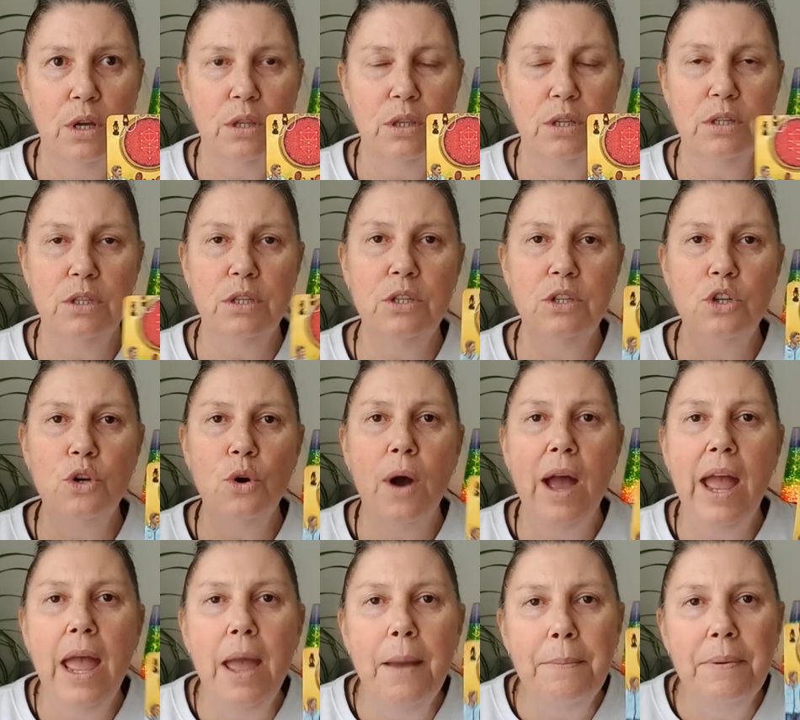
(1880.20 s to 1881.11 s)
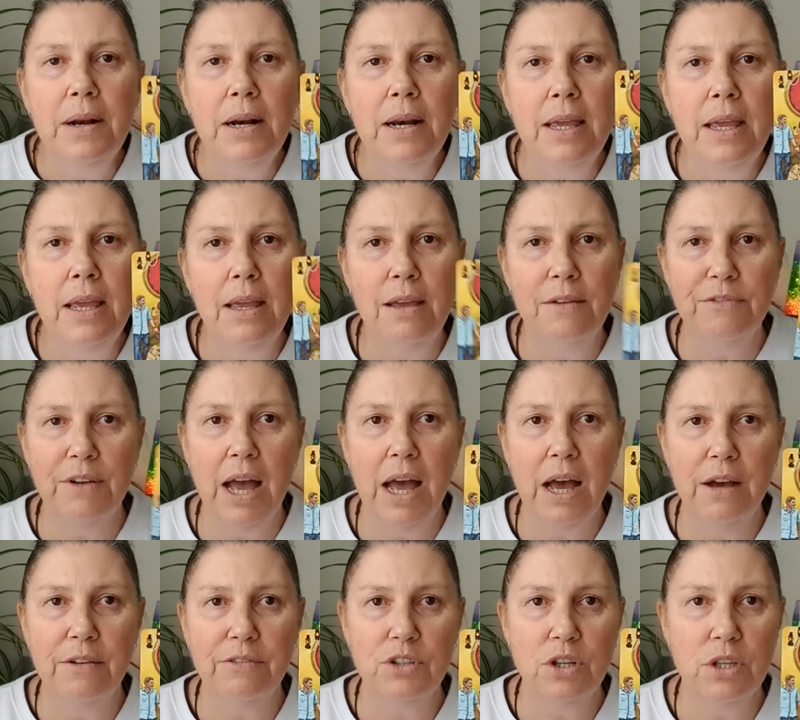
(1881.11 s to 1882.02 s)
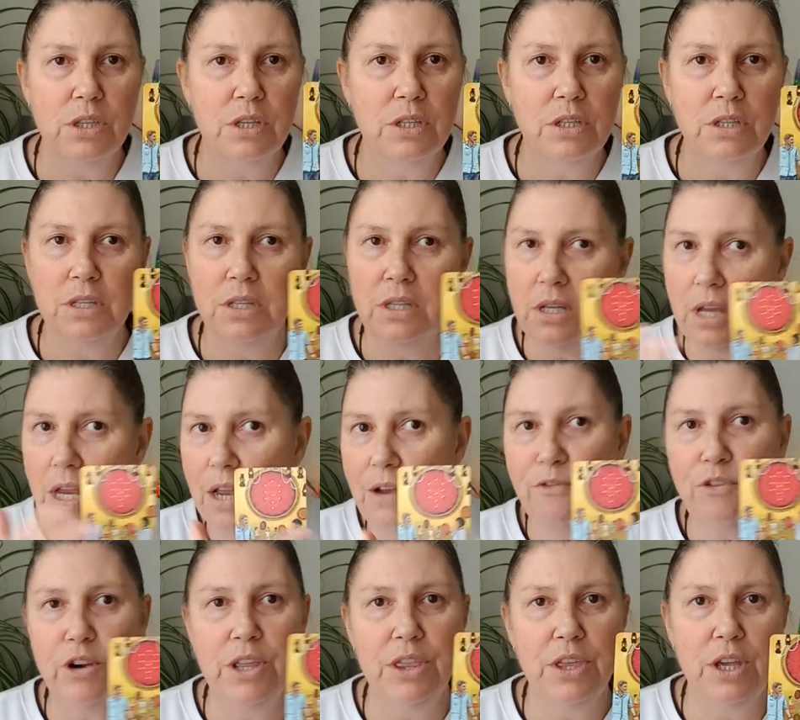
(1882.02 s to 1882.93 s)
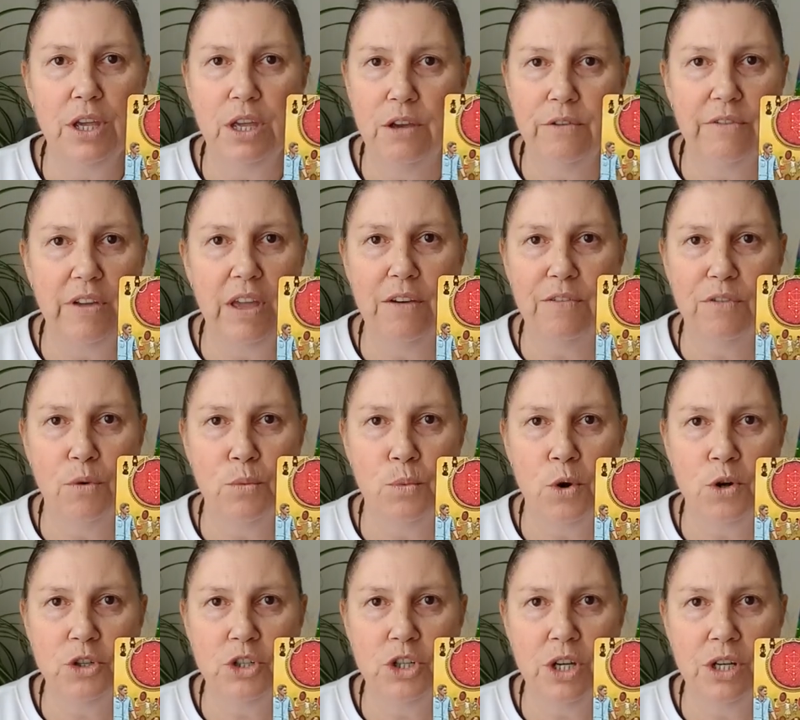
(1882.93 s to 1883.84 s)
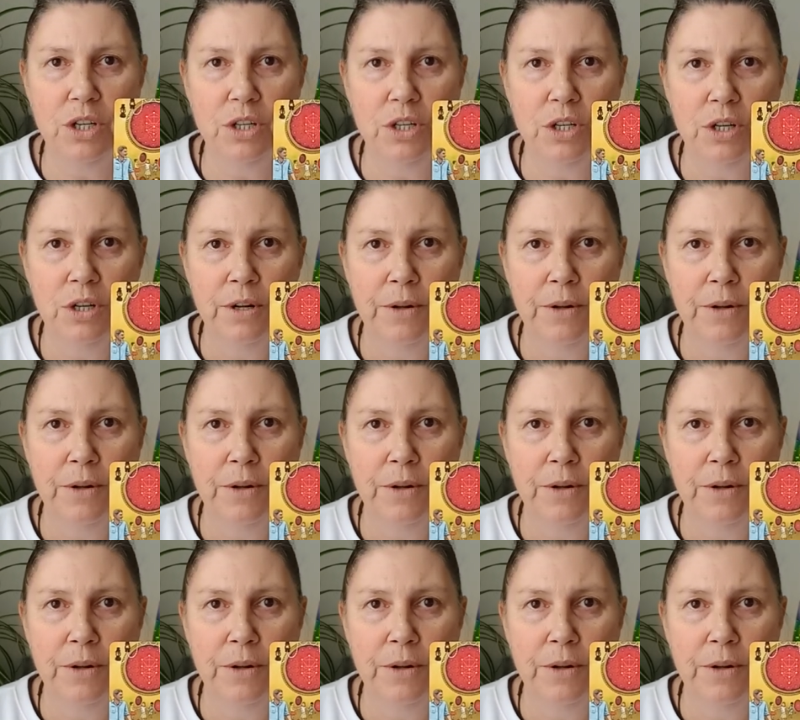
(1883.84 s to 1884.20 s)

This is your happily ever after. This is everything you've ever wanted.